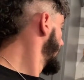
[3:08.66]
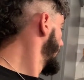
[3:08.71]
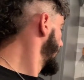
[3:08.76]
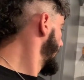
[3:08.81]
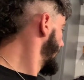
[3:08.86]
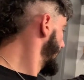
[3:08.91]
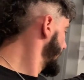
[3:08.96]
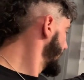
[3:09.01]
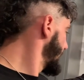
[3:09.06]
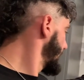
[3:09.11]

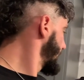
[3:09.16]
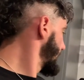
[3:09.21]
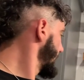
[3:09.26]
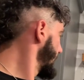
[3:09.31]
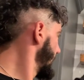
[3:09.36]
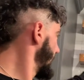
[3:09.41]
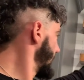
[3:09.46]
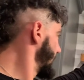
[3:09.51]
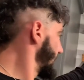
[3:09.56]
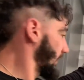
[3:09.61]

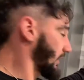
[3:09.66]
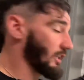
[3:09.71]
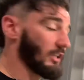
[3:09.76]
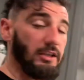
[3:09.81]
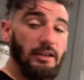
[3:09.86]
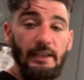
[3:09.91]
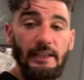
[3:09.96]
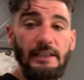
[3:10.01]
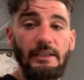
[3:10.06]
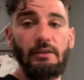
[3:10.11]
it's a
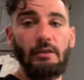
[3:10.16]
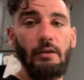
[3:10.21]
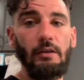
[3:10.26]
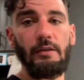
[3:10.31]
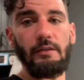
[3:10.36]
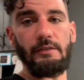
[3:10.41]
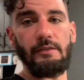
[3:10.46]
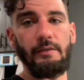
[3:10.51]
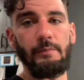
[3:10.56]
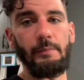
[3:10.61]
clean
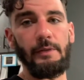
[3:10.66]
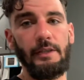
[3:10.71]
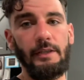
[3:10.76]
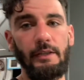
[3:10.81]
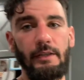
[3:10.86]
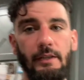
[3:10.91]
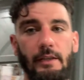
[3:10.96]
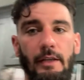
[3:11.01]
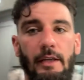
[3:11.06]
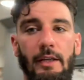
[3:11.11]
look to
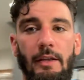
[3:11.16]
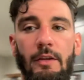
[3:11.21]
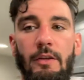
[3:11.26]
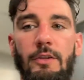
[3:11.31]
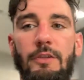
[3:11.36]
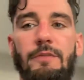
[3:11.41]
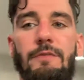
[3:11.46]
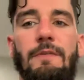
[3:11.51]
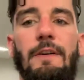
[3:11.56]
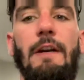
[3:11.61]
me. It
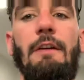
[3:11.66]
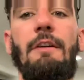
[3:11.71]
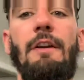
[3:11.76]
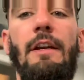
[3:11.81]
looks very